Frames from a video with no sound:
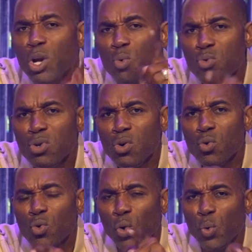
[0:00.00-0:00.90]
don't
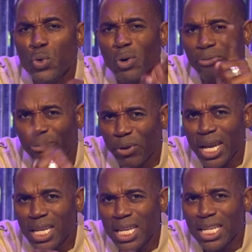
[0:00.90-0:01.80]
know who your
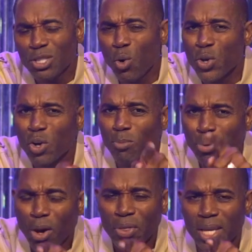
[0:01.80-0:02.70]
friend is or your
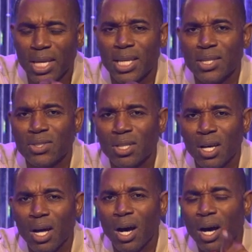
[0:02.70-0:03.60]
brother is
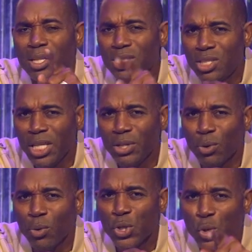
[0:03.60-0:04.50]

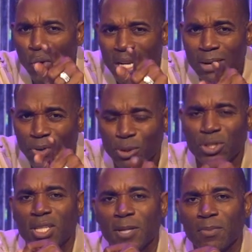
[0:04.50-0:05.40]
until you're in
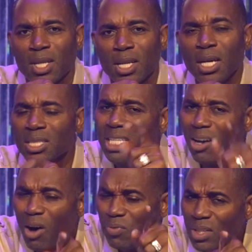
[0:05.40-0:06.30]
adversity. See,
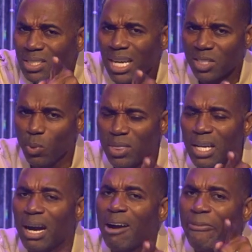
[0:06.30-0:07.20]
oftentimes we
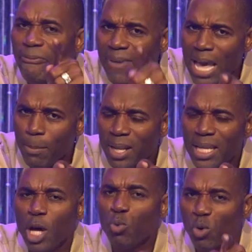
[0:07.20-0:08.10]
think our
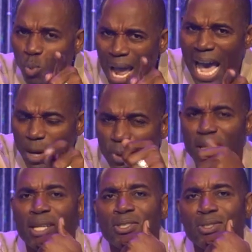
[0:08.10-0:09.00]
family will ride with
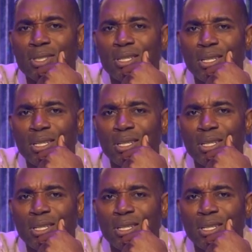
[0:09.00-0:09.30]
us.